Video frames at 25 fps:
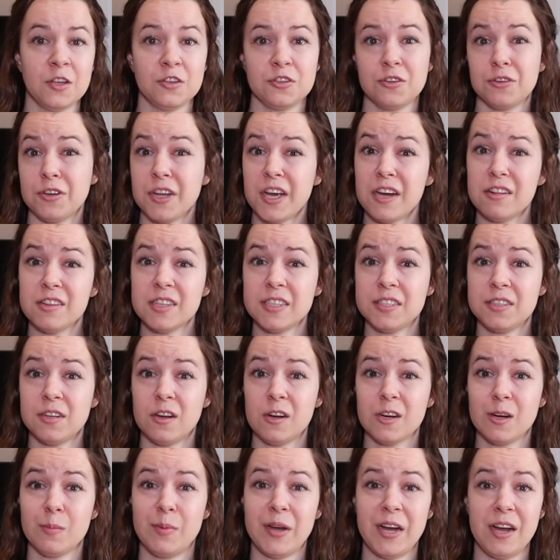So now let's
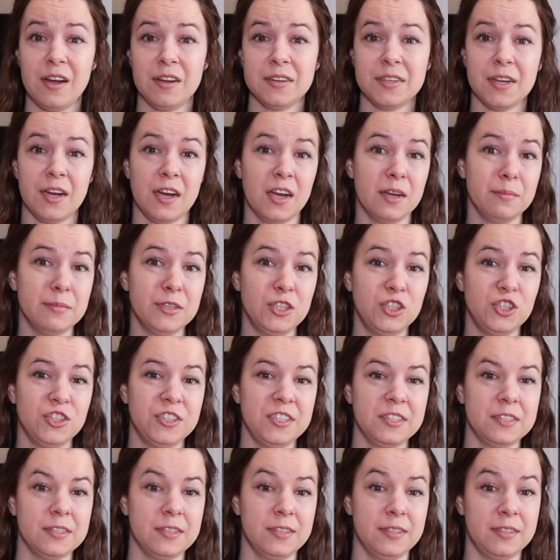talk about Ima
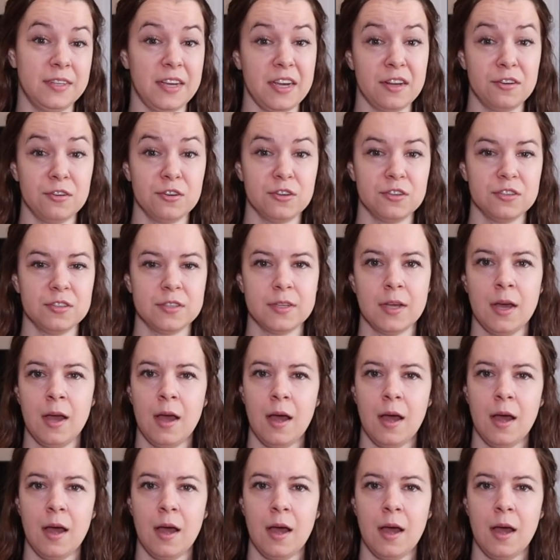Jean Sanders.